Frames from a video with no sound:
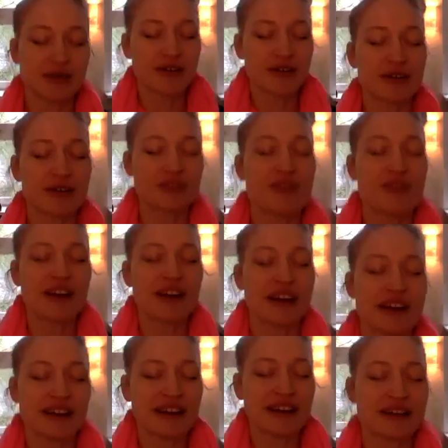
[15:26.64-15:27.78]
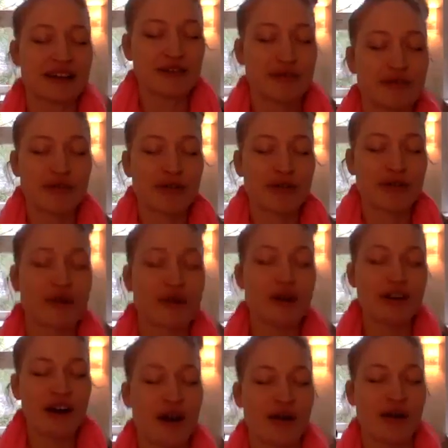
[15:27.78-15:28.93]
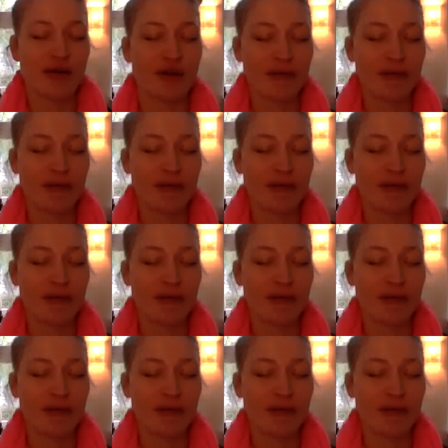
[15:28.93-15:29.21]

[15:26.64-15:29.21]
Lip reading: Great. For now.